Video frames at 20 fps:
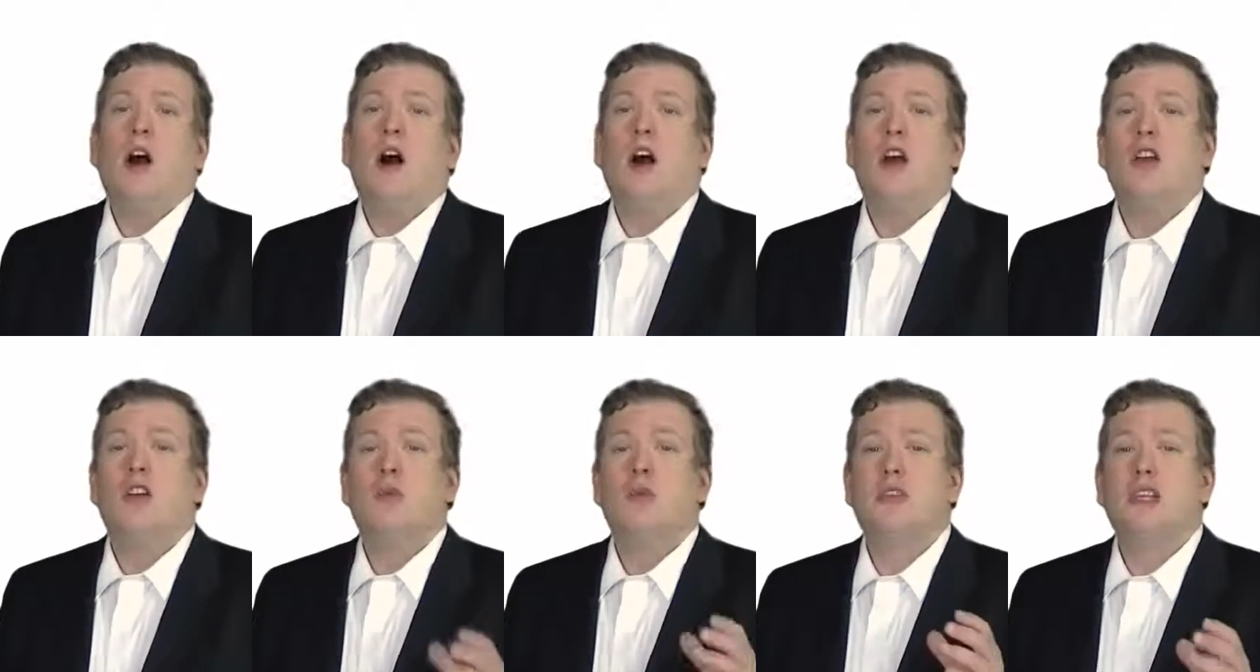
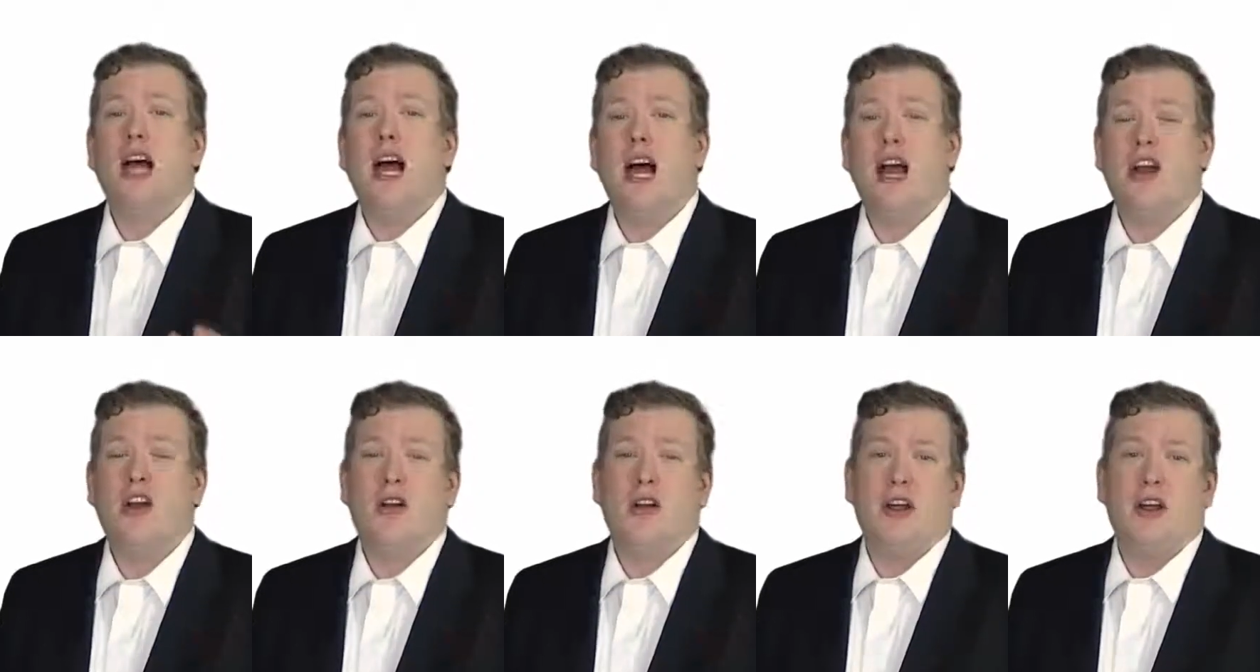Are you
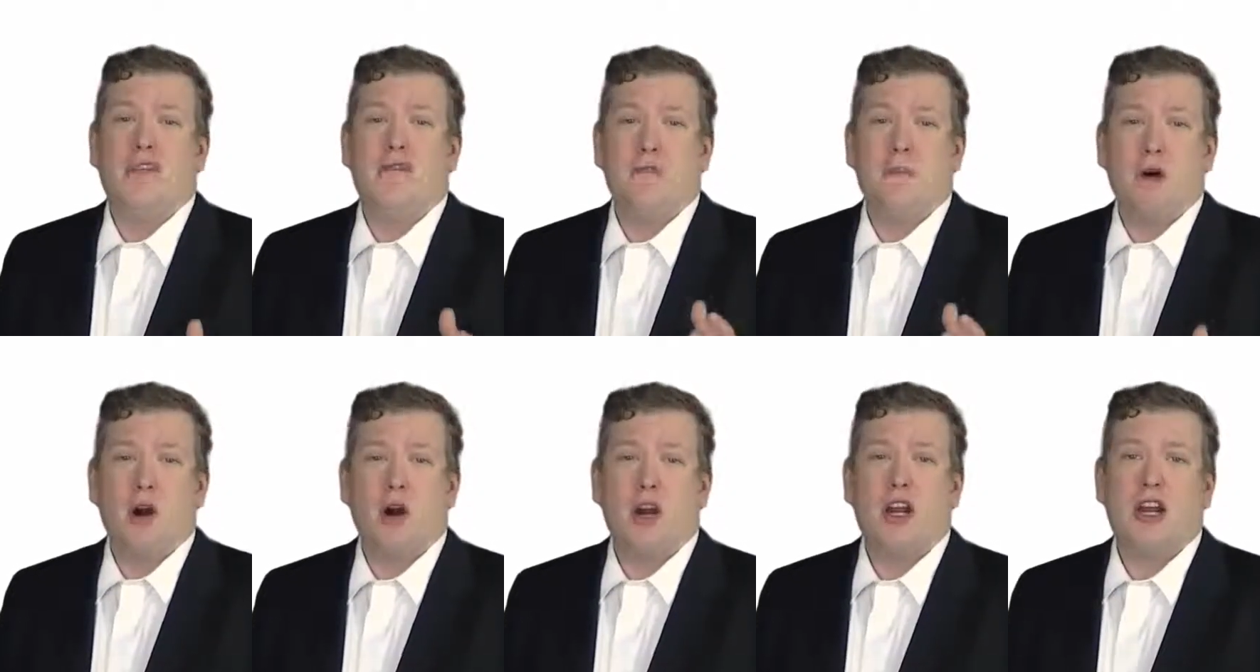tired of
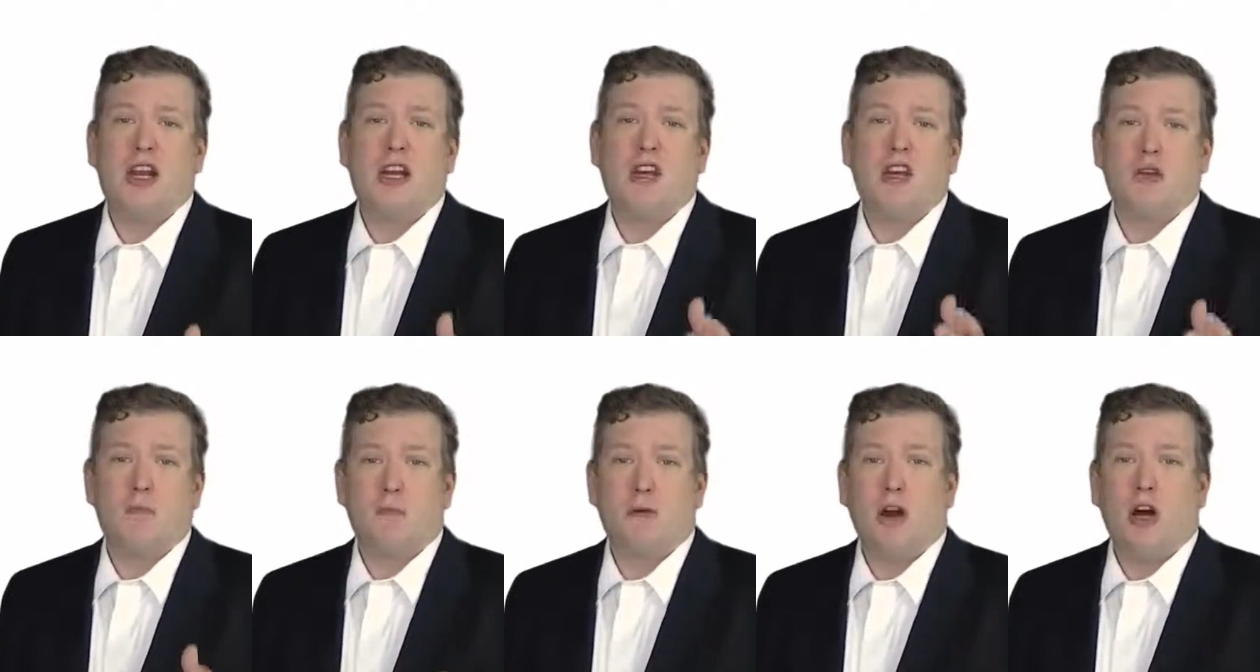marketing
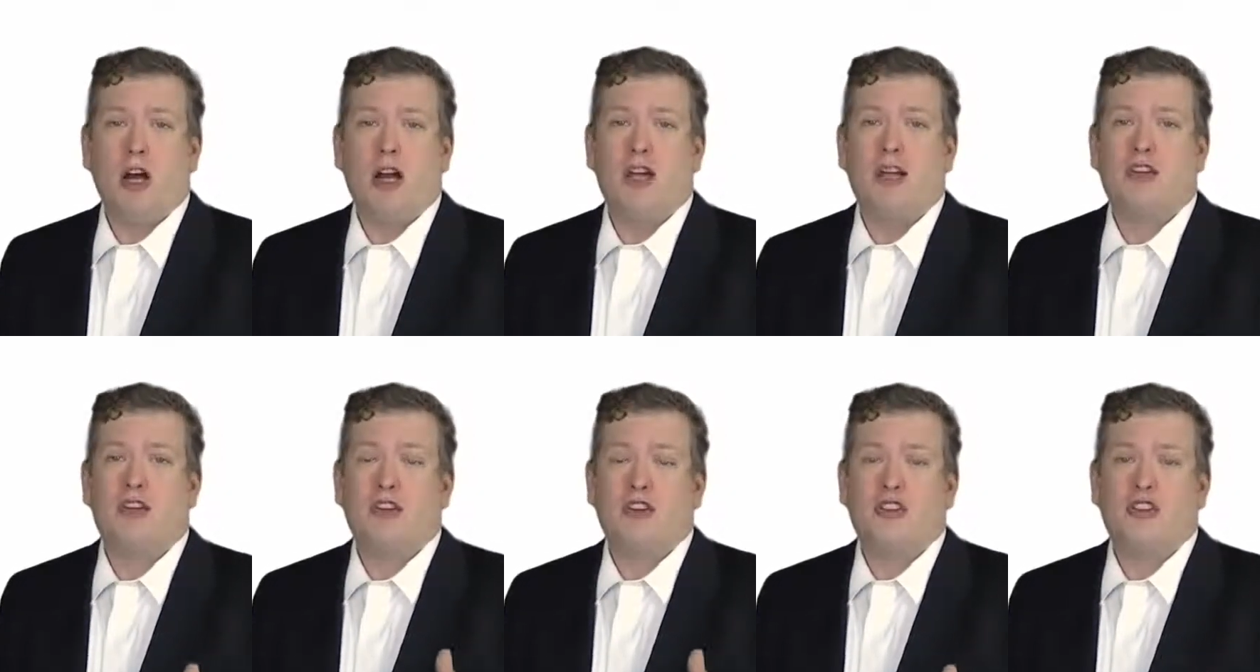your
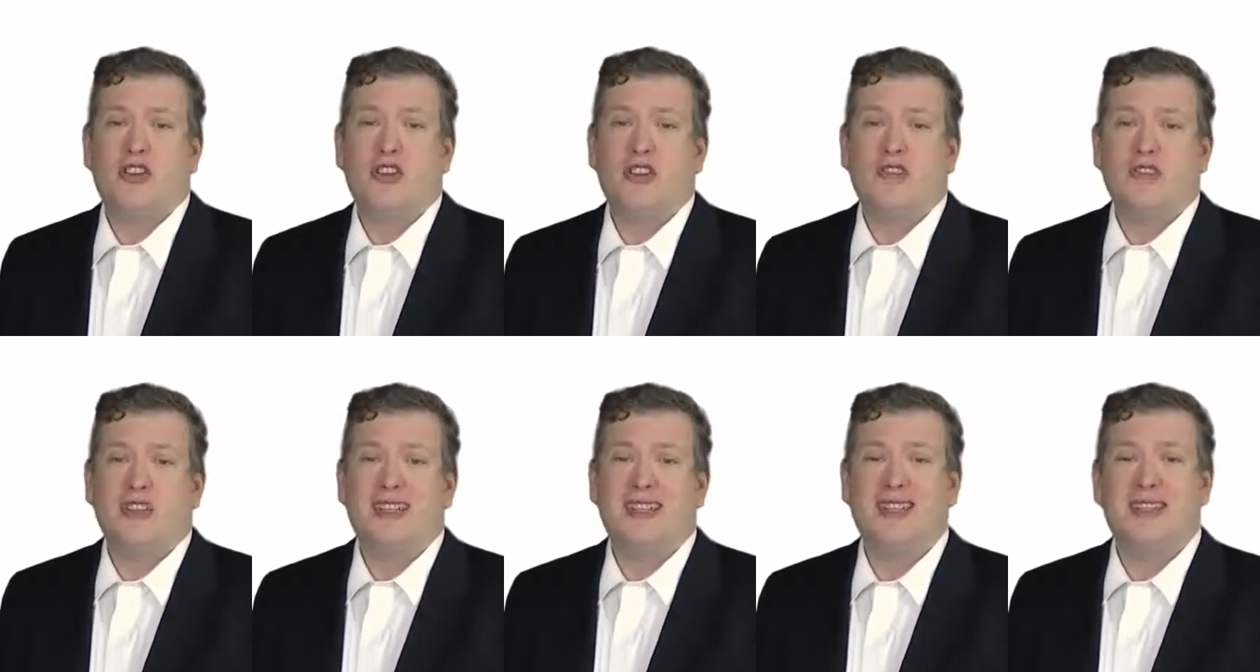products or
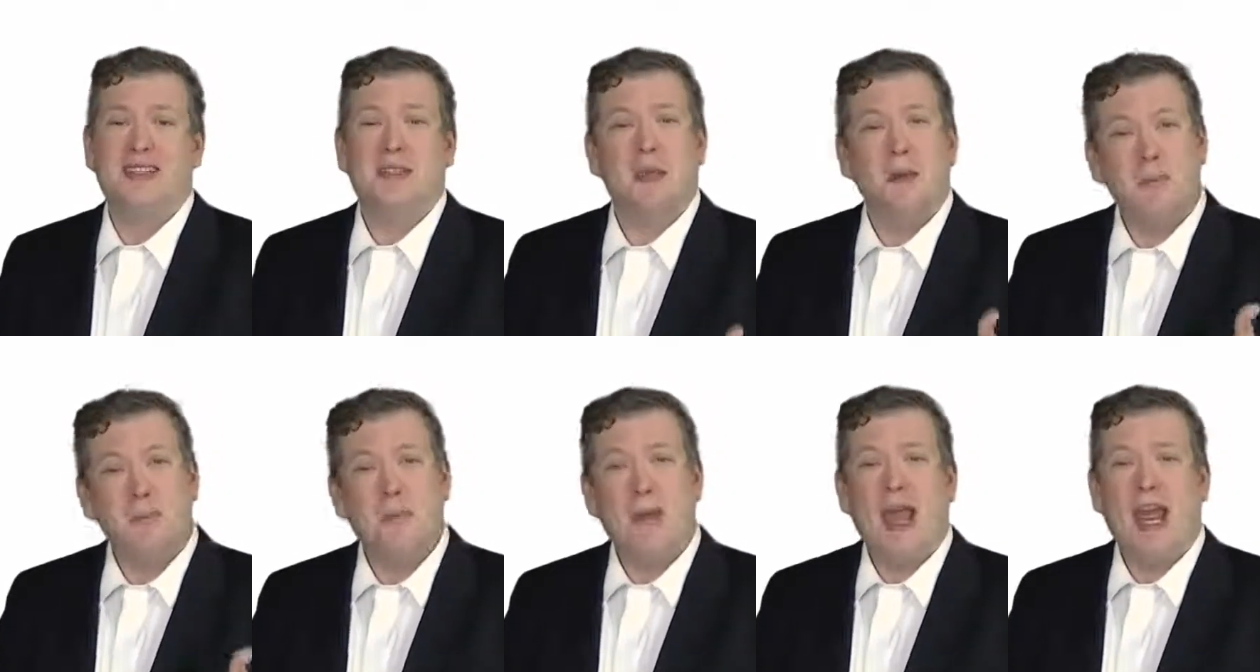services
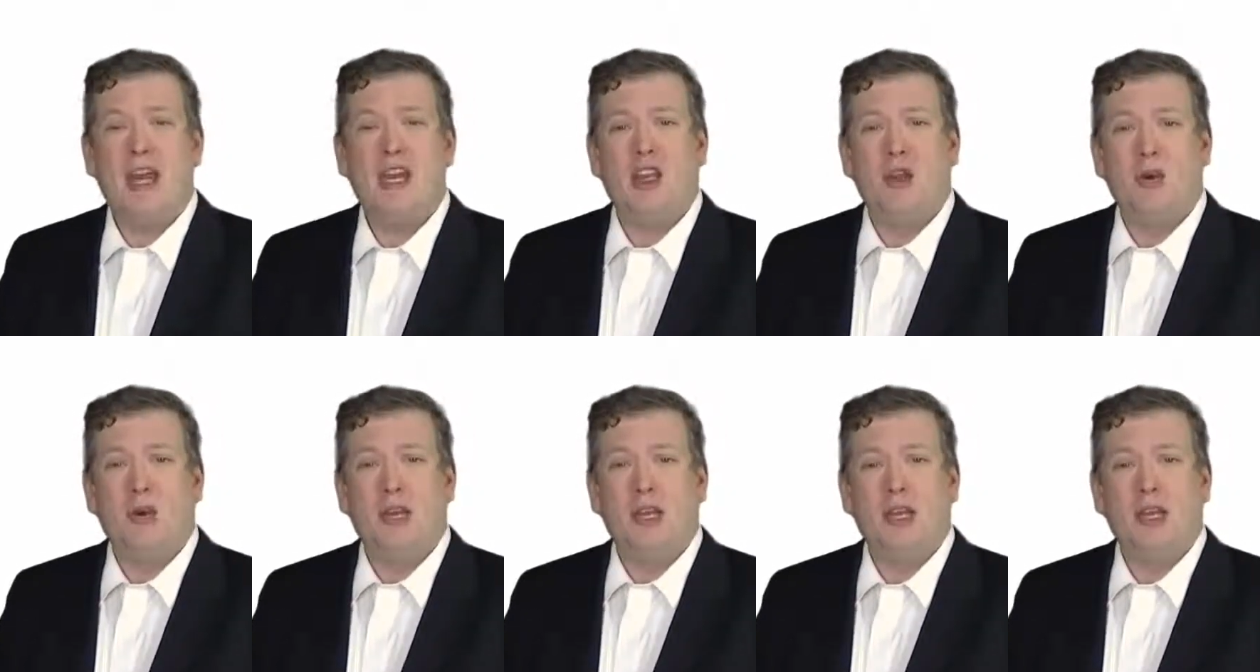
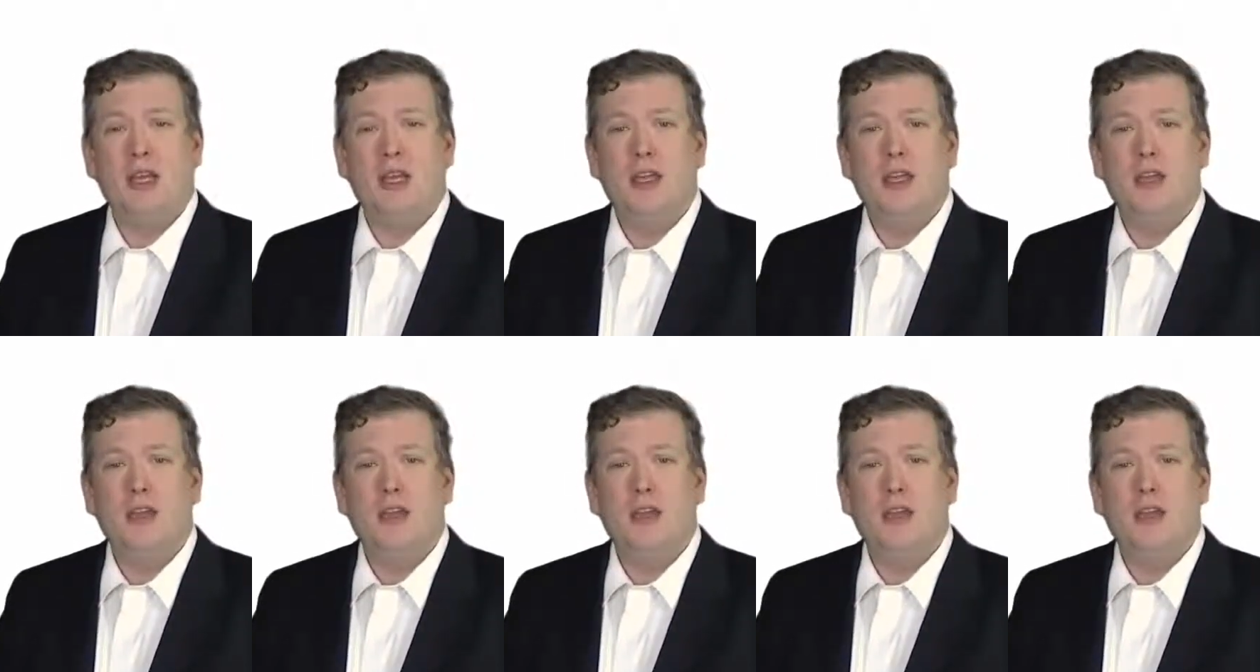manually?